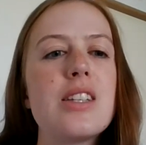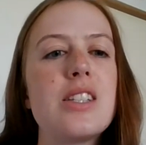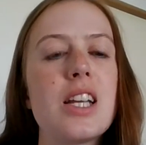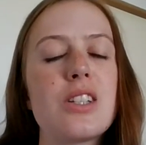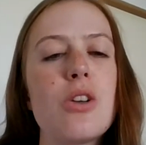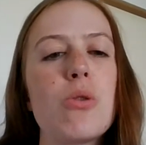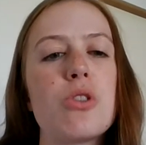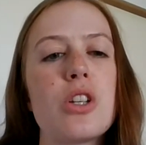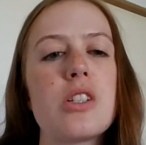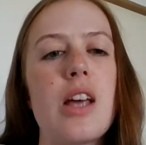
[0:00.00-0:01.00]
Six
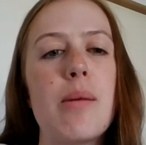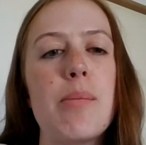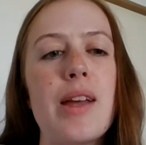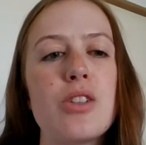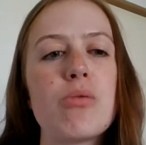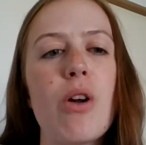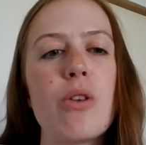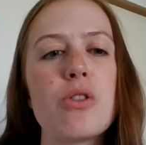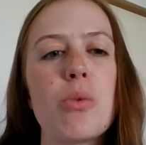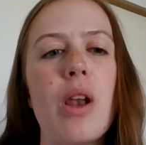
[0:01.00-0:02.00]
soldiers and Major
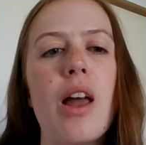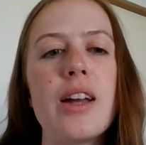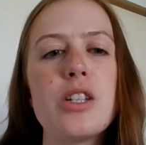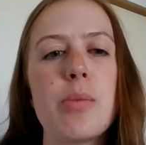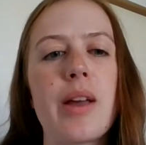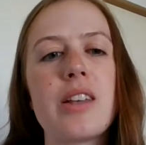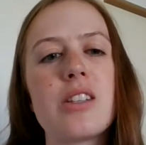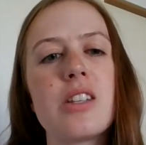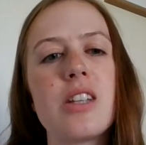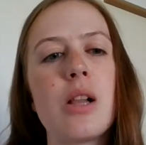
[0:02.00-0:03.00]
Roach were lined up
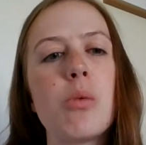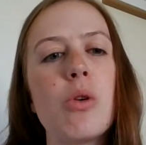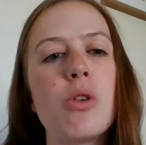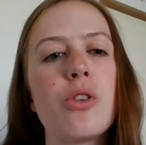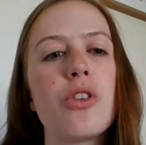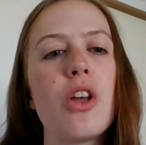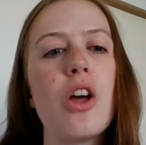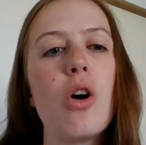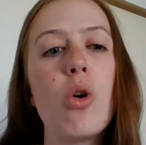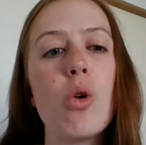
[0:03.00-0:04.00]
against the cell walls,
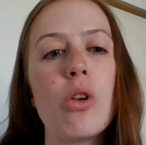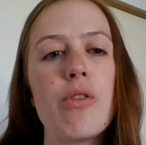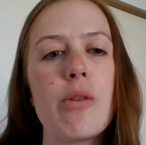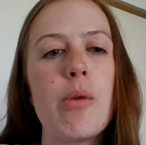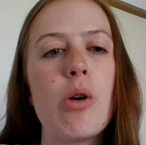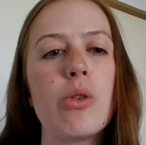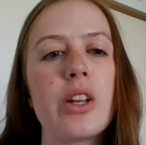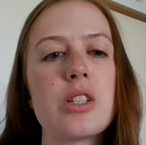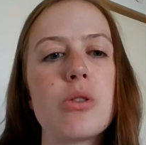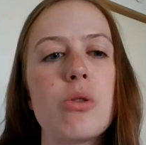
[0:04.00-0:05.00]
all of them
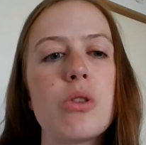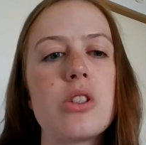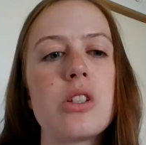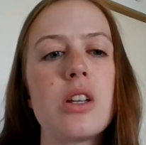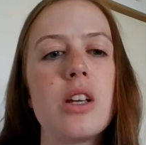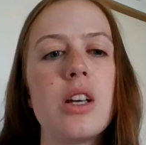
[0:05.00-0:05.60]
holding swords.